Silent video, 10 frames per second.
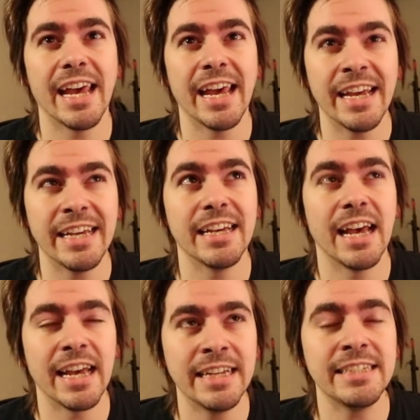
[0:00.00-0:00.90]

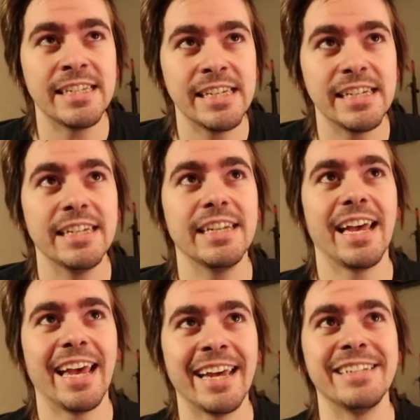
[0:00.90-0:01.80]

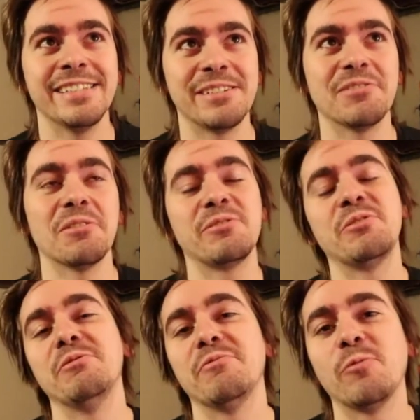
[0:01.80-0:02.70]

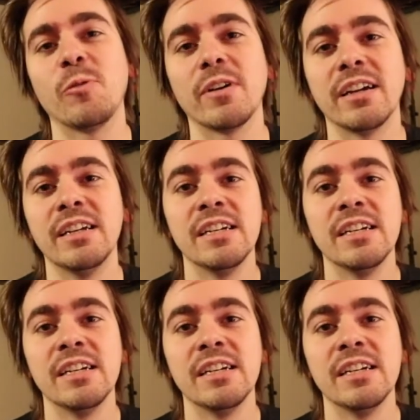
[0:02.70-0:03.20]
AT8024.